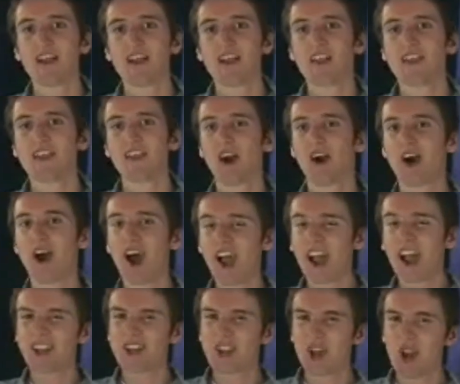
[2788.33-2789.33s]
Now,
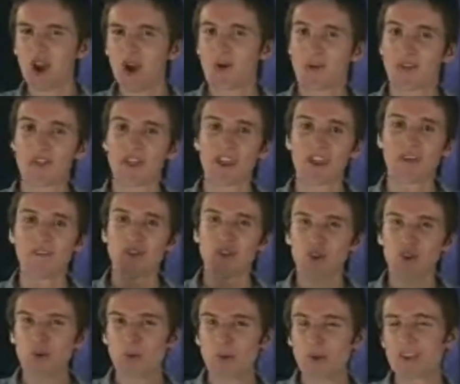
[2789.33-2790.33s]
I know that if
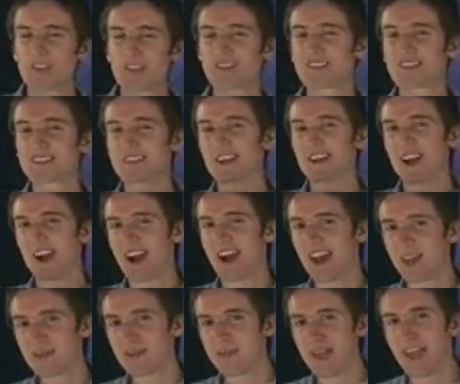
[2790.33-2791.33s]
you put in the
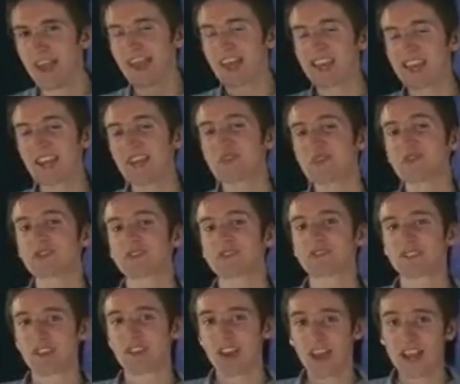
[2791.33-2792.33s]
time and interest
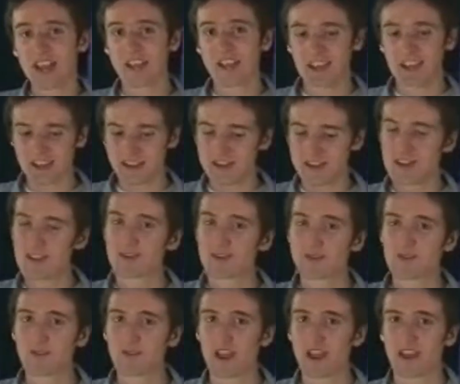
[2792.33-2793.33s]
that I did into this
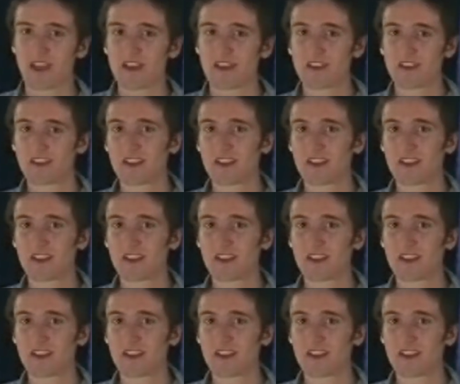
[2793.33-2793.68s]
effect,